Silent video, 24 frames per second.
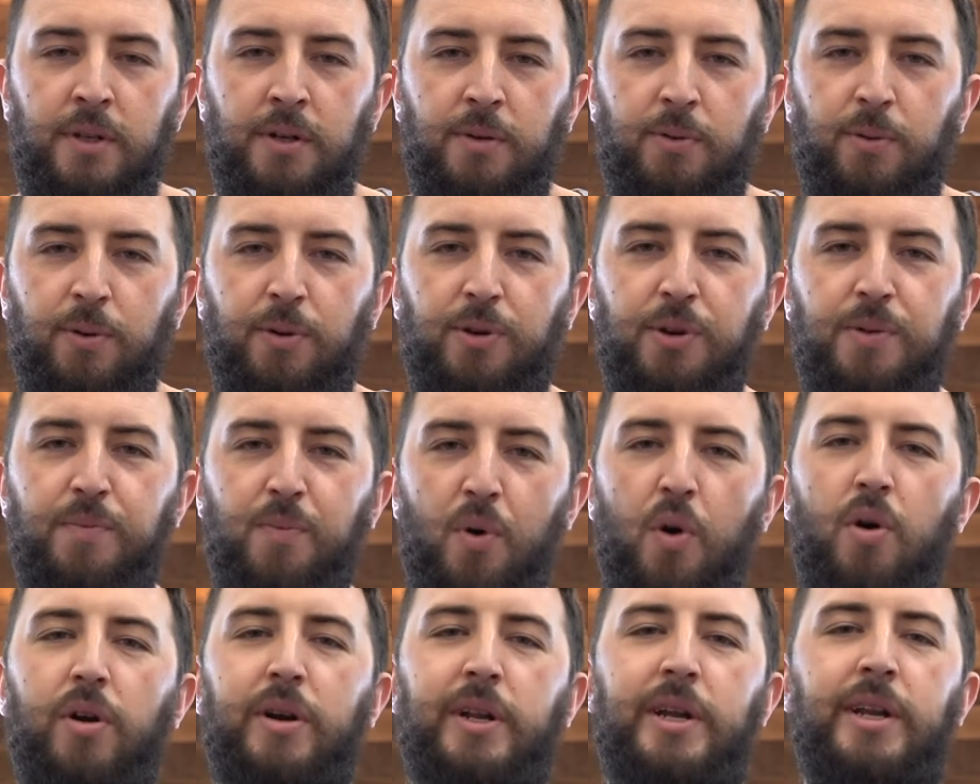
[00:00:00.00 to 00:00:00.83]
Well, good
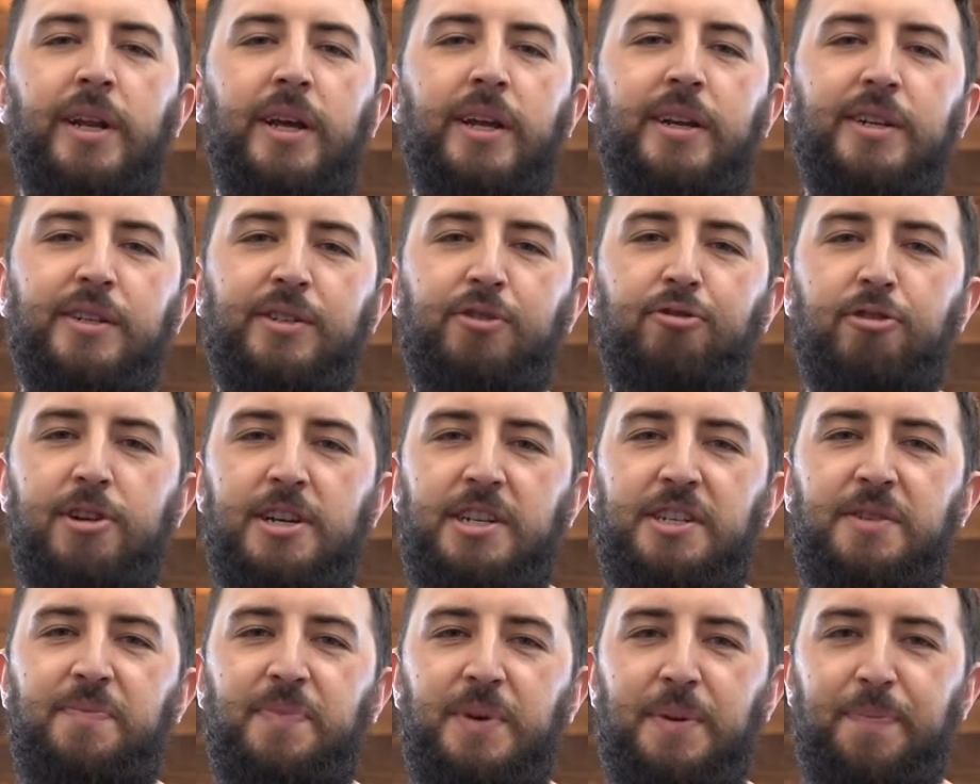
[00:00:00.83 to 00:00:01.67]
morning. It is
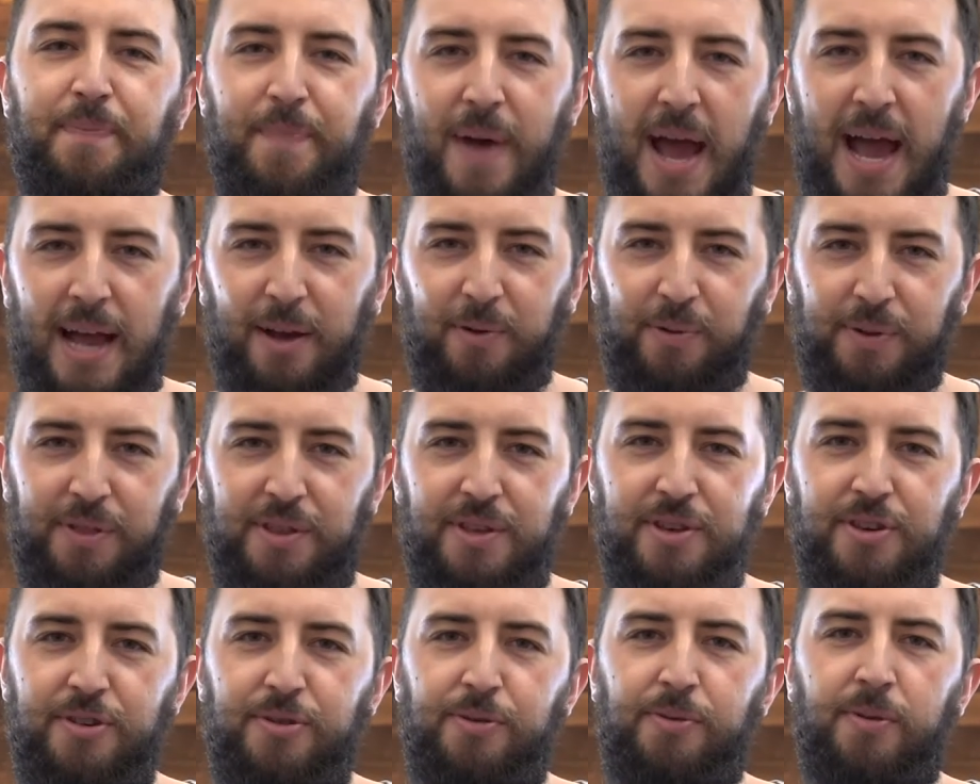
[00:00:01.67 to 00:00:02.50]
great to be back
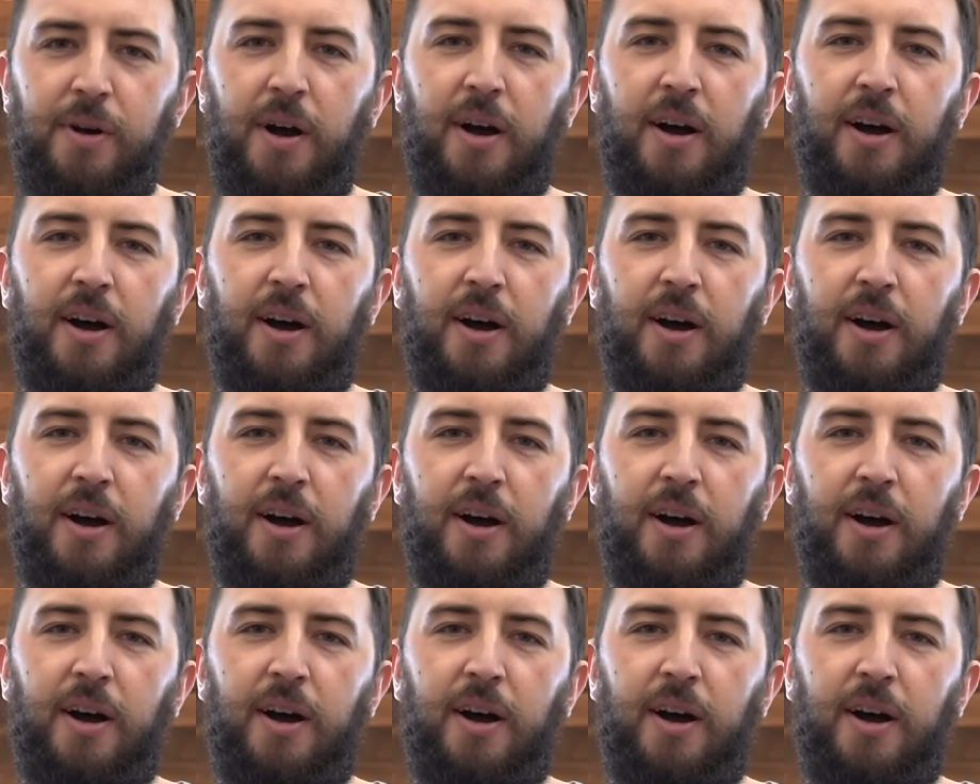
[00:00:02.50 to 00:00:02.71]
with you.